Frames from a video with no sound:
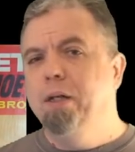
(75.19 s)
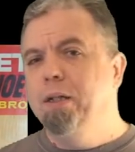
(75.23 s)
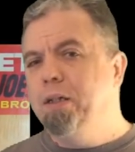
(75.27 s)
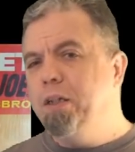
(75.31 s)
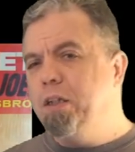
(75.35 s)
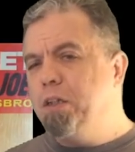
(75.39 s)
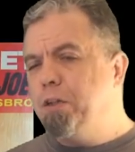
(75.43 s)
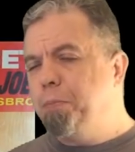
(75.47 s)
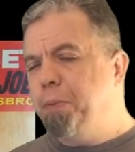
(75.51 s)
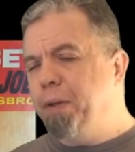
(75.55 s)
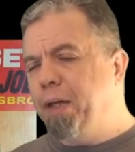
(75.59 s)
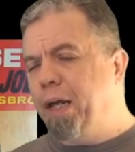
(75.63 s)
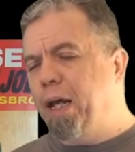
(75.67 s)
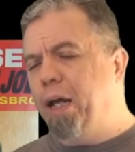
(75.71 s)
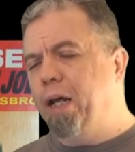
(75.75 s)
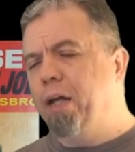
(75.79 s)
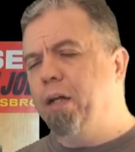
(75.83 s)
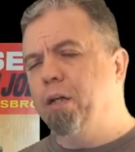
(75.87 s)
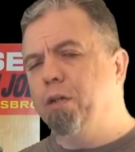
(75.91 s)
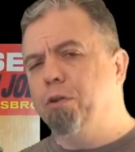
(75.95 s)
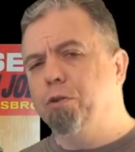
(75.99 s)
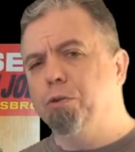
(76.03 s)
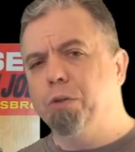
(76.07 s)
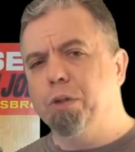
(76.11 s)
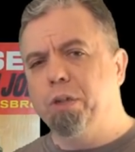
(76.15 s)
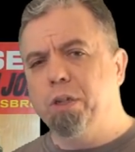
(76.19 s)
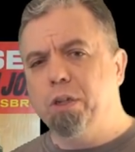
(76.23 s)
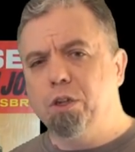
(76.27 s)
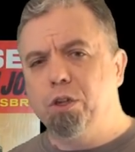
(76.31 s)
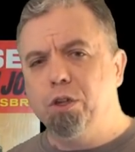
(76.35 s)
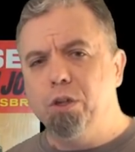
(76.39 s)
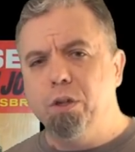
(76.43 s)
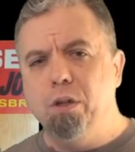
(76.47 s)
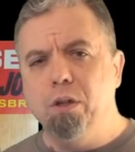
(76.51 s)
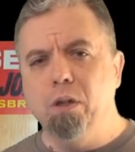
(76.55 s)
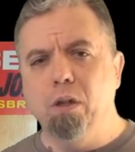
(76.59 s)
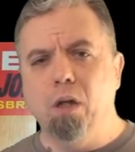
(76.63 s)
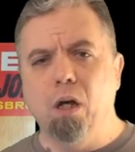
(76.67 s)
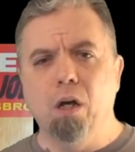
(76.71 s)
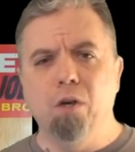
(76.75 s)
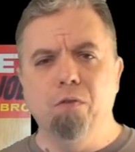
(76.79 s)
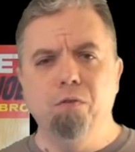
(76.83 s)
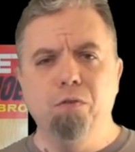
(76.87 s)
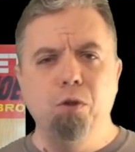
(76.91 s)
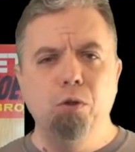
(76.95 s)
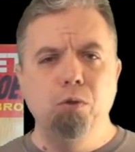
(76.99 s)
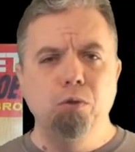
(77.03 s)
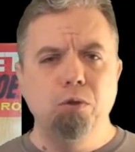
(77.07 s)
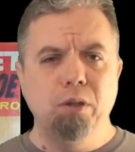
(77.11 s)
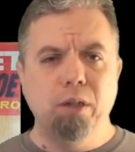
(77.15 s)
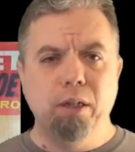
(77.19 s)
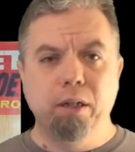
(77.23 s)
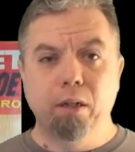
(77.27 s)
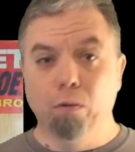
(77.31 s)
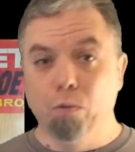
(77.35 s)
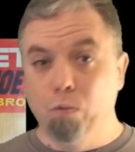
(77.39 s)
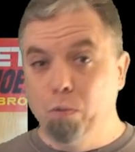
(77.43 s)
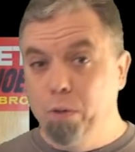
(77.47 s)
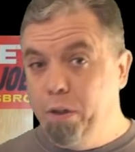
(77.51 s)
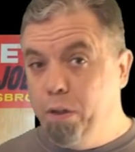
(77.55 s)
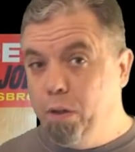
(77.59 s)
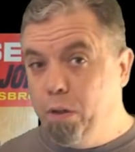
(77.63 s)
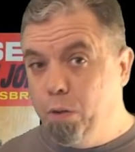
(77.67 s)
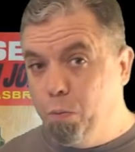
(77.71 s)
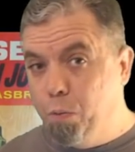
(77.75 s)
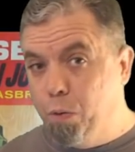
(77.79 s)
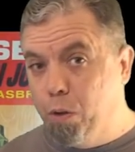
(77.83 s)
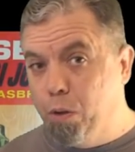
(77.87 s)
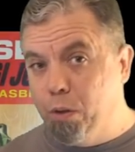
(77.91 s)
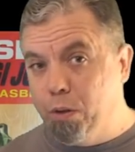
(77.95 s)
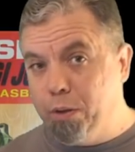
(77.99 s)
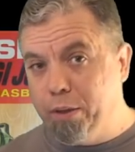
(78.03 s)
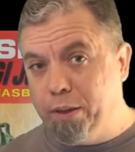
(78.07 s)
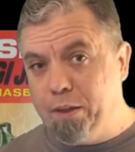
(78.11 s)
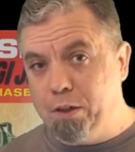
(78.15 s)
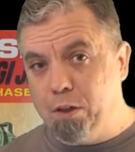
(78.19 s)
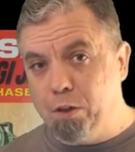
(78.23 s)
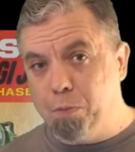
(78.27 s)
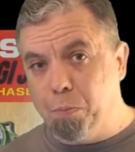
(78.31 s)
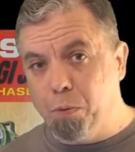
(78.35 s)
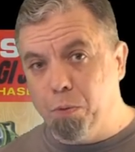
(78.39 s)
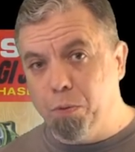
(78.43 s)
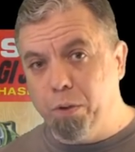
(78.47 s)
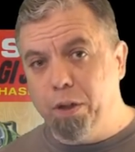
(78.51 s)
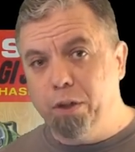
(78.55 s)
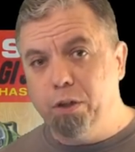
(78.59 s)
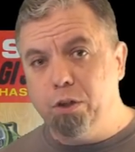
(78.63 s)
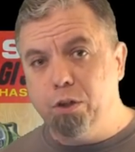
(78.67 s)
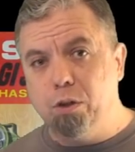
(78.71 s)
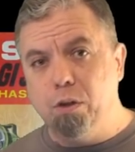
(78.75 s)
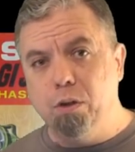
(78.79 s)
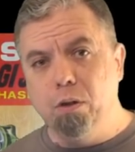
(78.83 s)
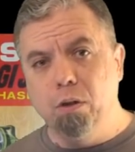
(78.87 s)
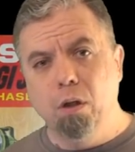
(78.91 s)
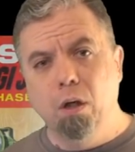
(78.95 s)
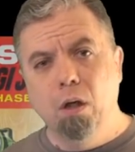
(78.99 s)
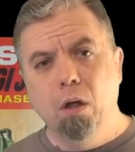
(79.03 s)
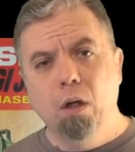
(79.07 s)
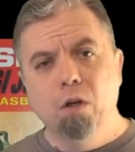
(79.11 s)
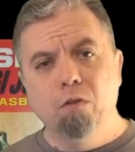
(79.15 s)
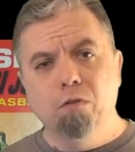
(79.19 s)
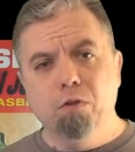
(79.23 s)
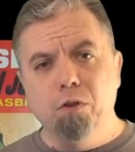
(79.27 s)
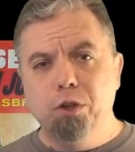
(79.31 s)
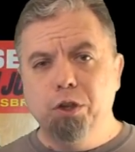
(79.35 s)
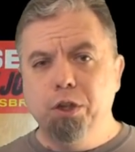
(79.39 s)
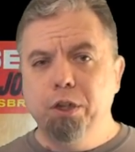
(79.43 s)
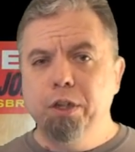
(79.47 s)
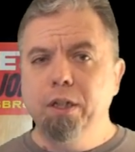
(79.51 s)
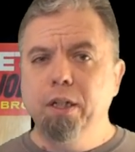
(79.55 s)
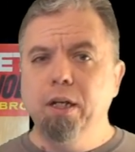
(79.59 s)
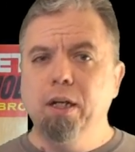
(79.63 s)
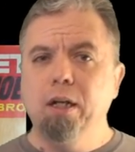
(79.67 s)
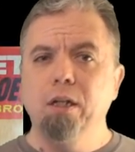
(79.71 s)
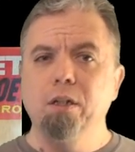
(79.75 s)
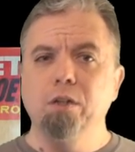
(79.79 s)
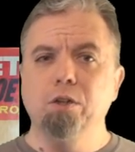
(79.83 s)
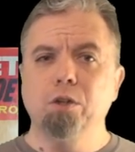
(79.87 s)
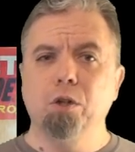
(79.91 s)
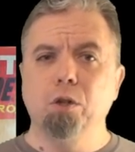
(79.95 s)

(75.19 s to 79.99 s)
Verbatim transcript: This began a tradition of using real world inspiration for G.I.